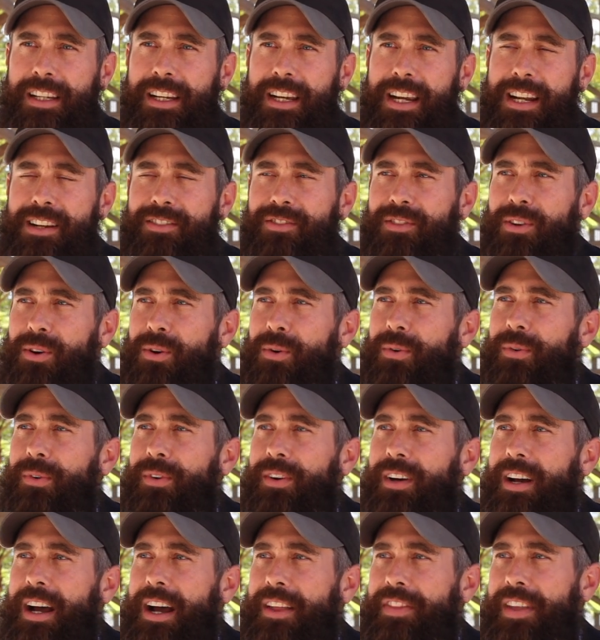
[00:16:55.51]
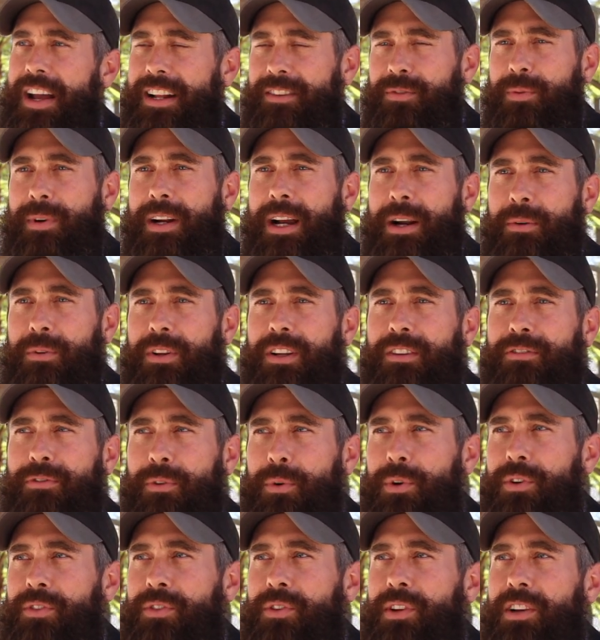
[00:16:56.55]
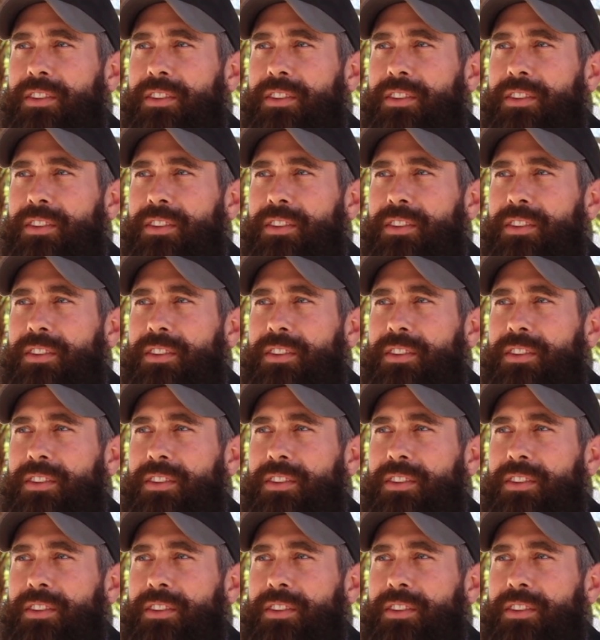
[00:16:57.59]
And so that's what I look forward to.